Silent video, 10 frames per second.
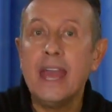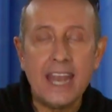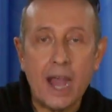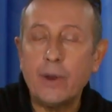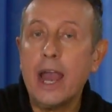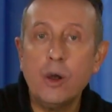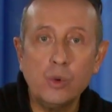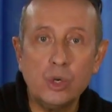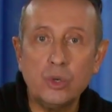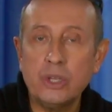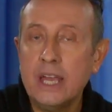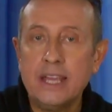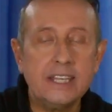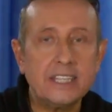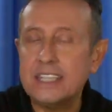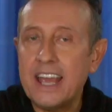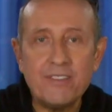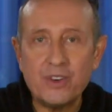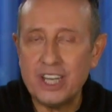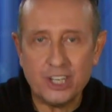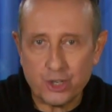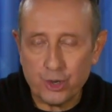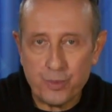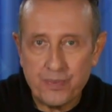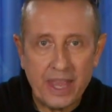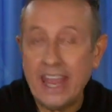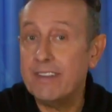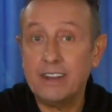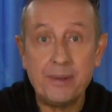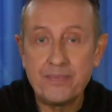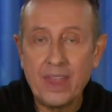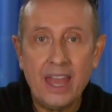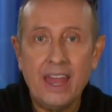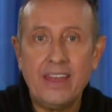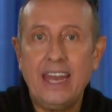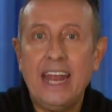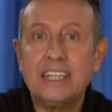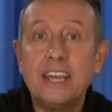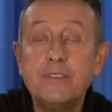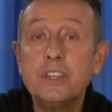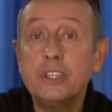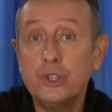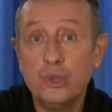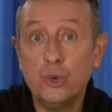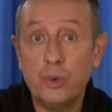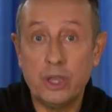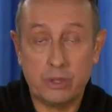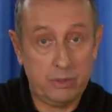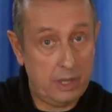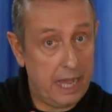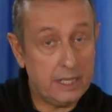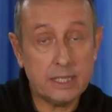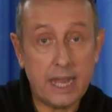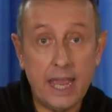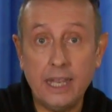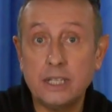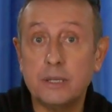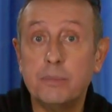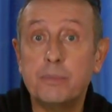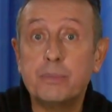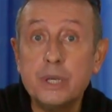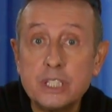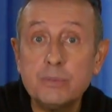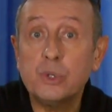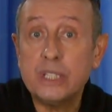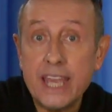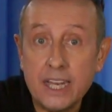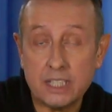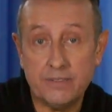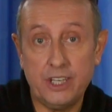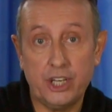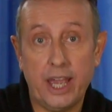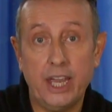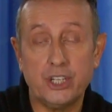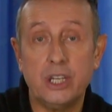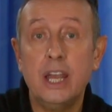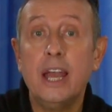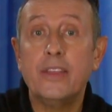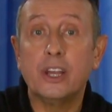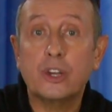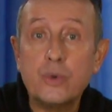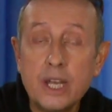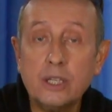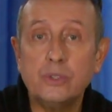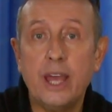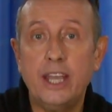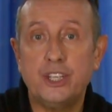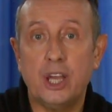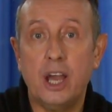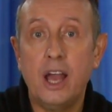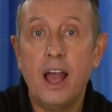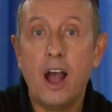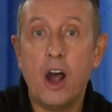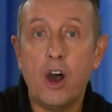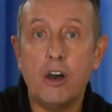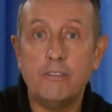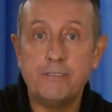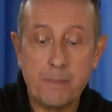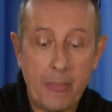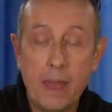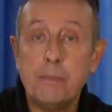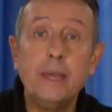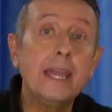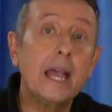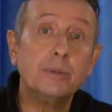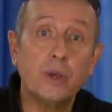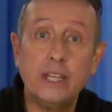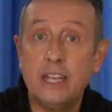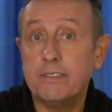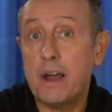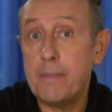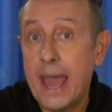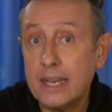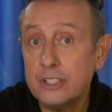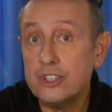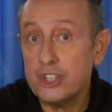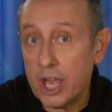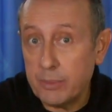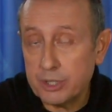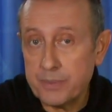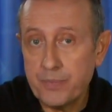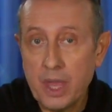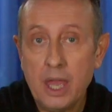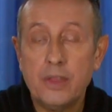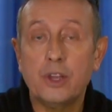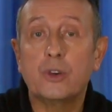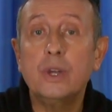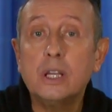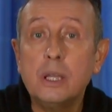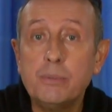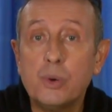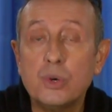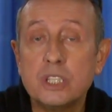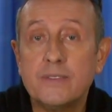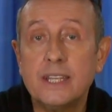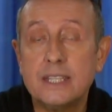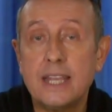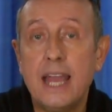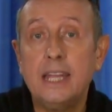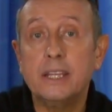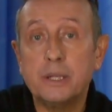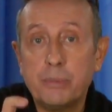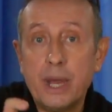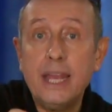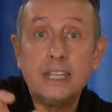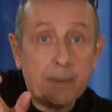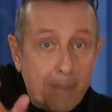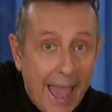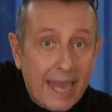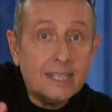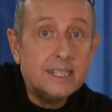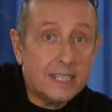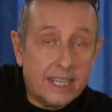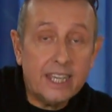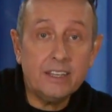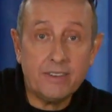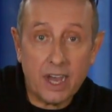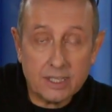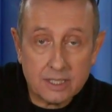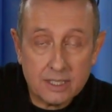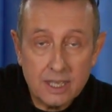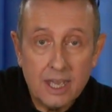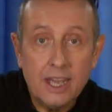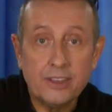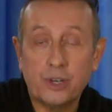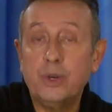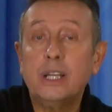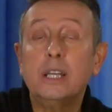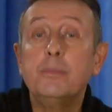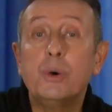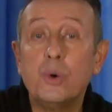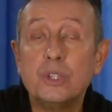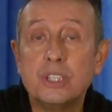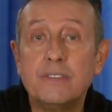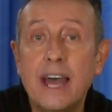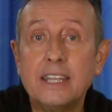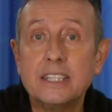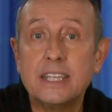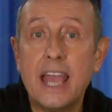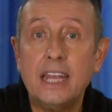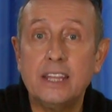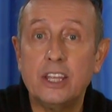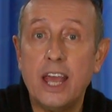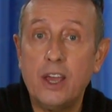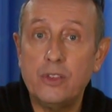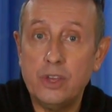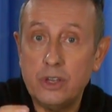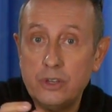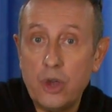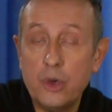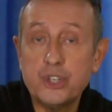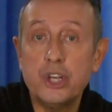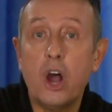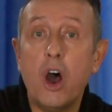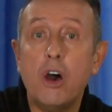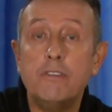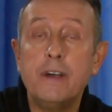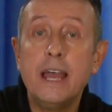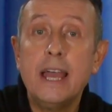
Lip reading: Now, in our world, this is never an issue, ever. That it has everything to do with understanding some principal tenets of education, the critical nature of being able to identify patterns and shapes, the critical importance of understanding that the brain is a pattern-seeking device, the critical importance of understanding the notion of